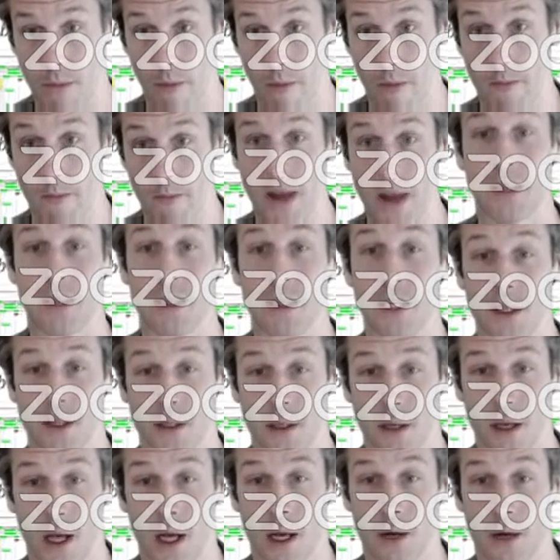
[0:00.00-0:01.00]
make
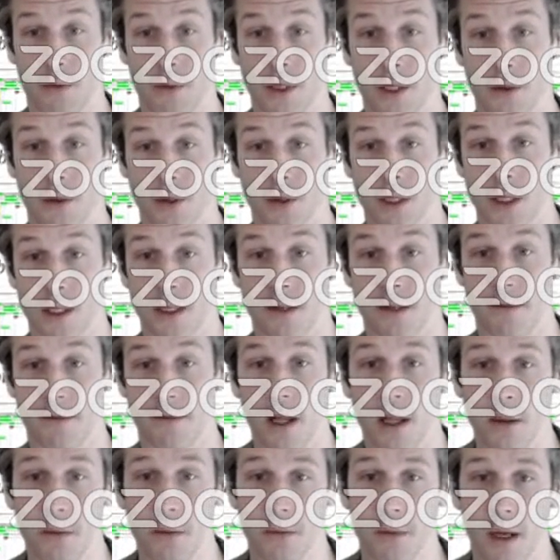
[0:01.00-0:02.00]
these resources
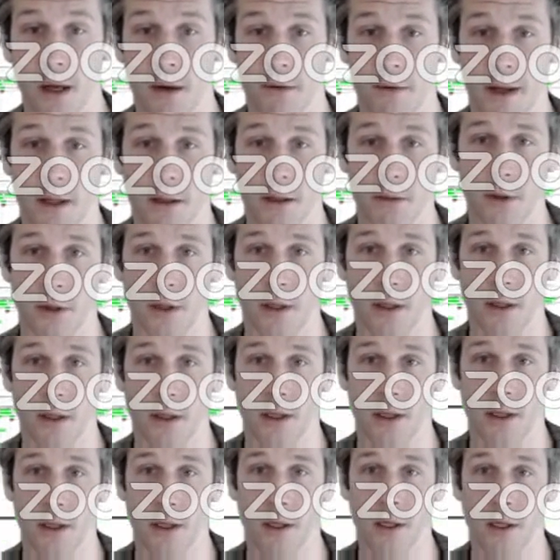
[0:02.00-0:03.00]
available.
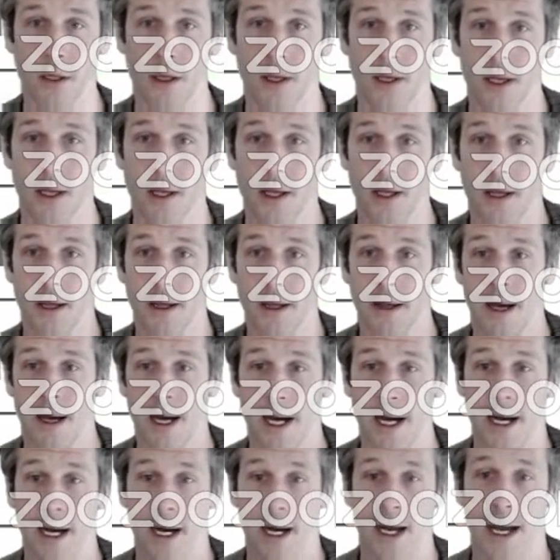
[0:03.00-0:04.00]

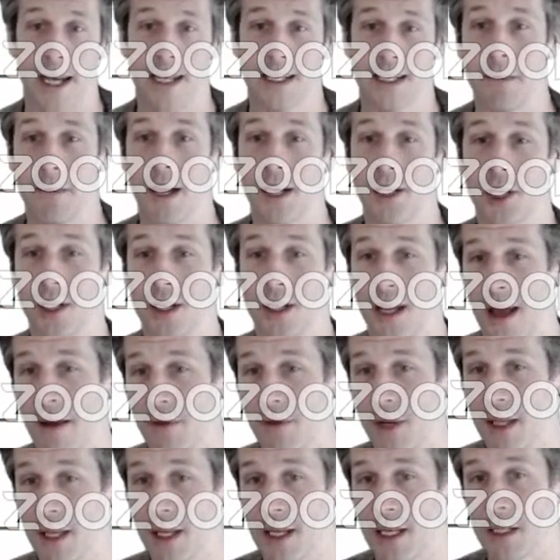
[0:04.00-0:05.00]
As I mentioned,
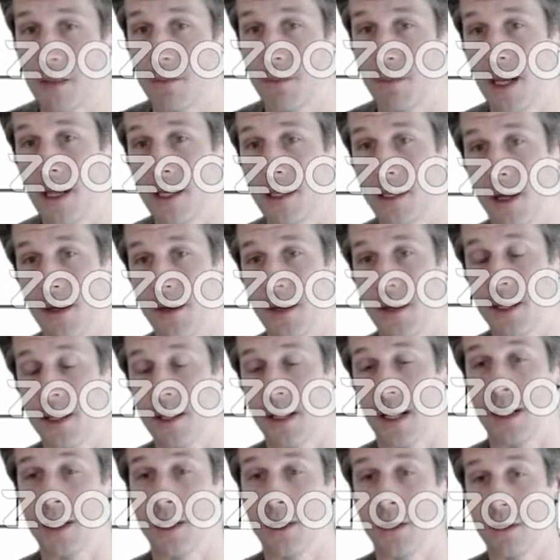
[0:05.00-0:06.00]
everything is based on this
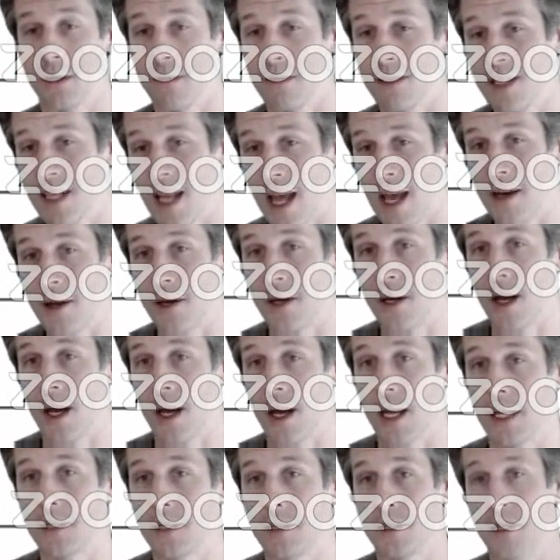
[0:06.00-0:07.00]
sort of
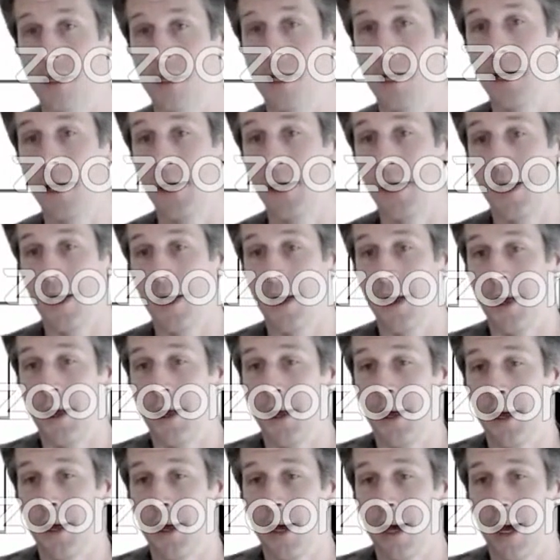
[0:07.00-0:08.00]
standardized
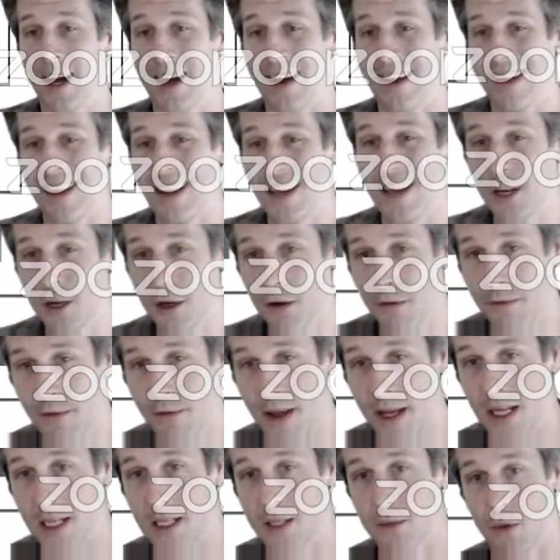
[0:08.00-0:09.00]

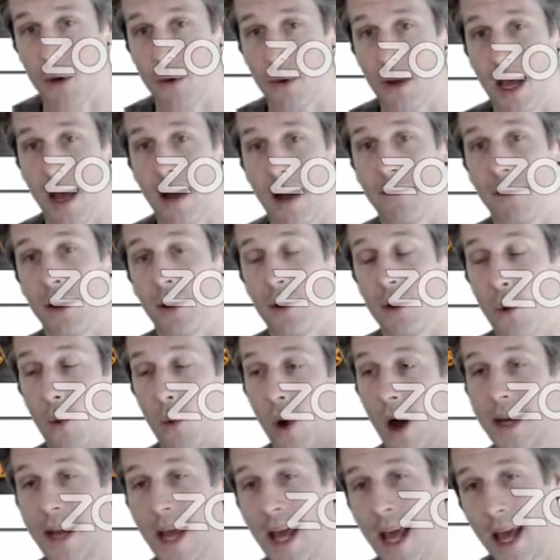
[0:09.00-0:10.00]
interface where we have on the
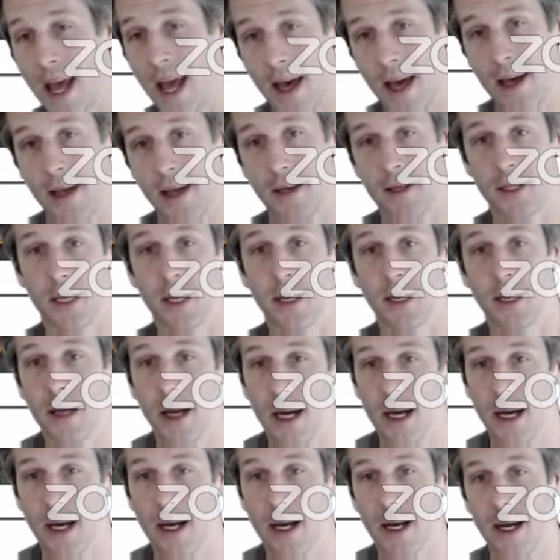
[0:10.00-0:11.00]
one hand
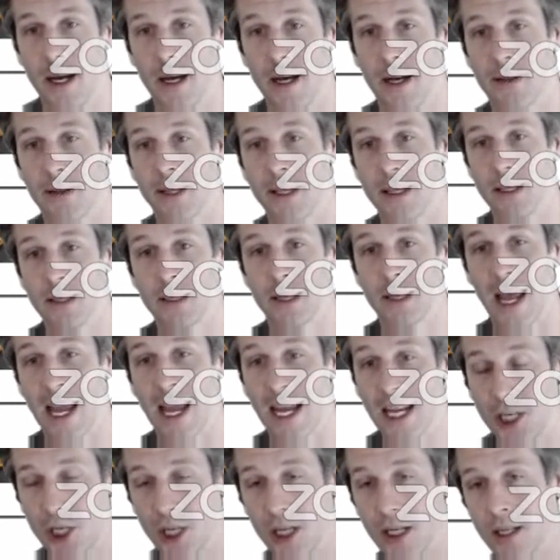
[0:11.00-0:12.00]
these
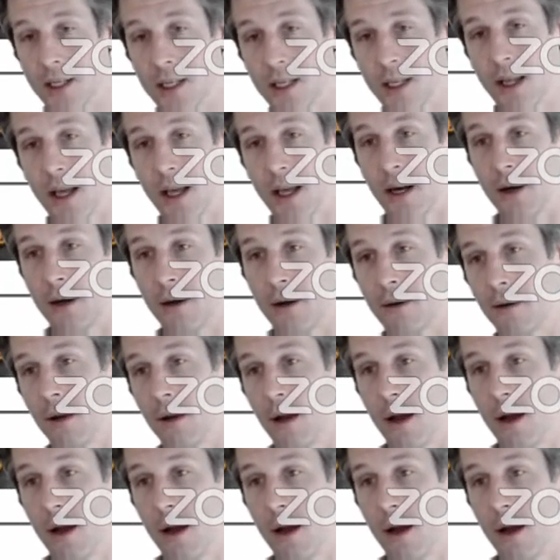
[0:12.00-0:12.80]
agents that are